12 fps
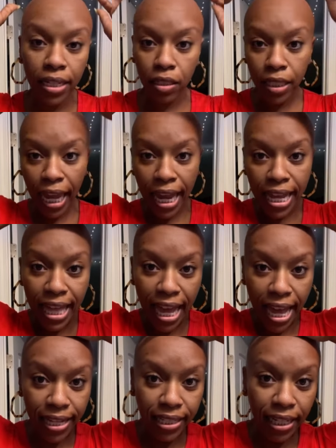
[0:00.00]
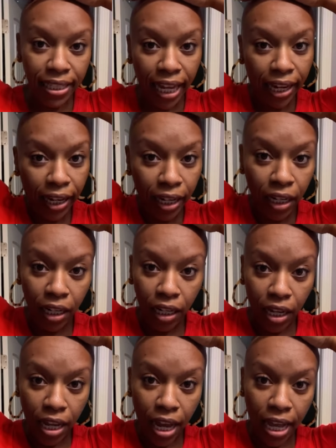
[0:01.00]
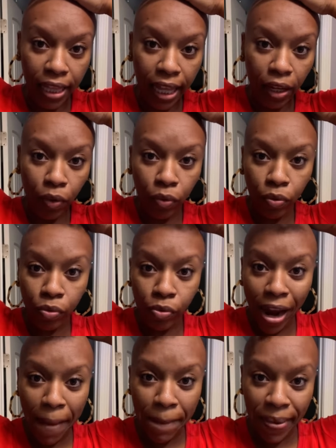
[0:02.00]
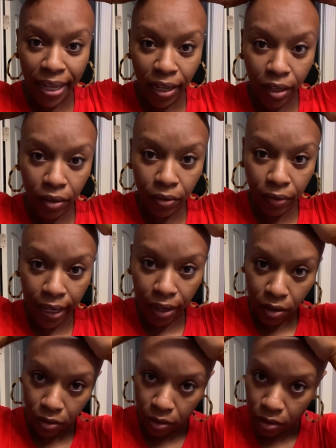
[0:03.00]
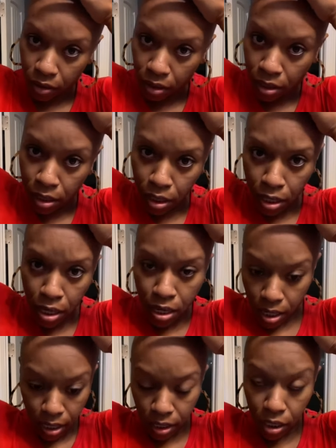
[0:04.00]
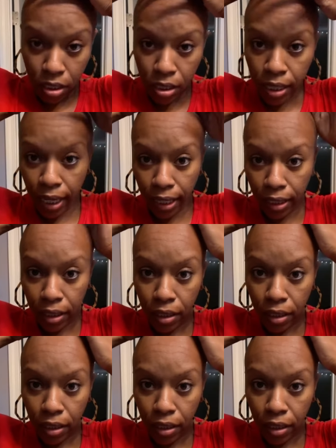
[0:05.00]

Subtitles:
take that excess hair and like wrap it around and just tuck.